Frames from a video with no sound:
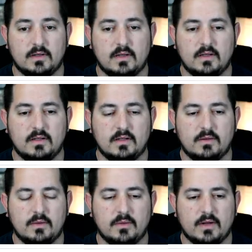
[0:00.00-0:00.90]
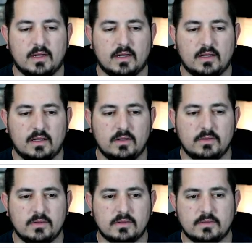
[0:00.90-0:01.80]
And then we want to hit
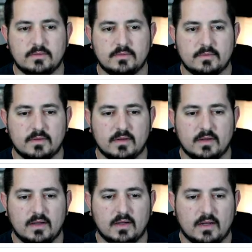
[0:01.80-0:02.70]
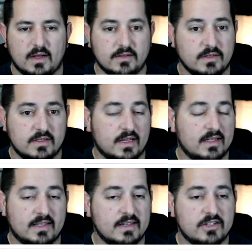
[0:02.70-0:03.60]
close. As you see, it
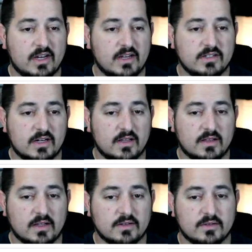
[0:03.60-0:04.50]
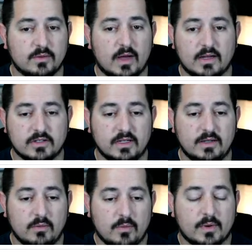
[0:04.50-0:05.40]
didn't change anything. So actually
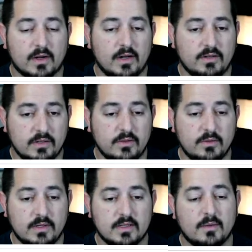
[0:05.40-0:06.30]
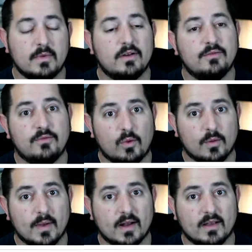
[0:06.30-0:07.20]
what we're going to do is I'm going to
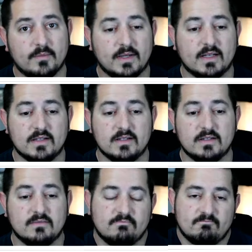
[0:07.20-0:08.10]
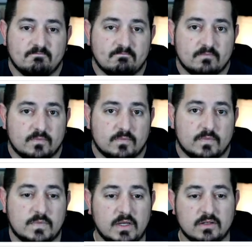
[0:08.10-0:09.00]
format it because
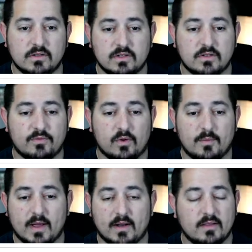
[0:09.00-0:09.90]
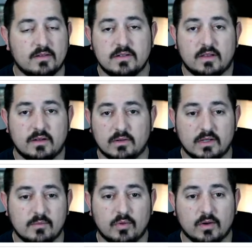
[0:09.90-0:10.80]
it's easier just to format it. There's nothing really
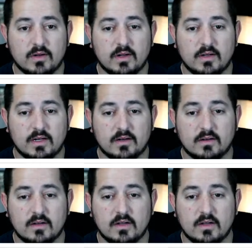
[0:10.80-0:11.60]
important on here.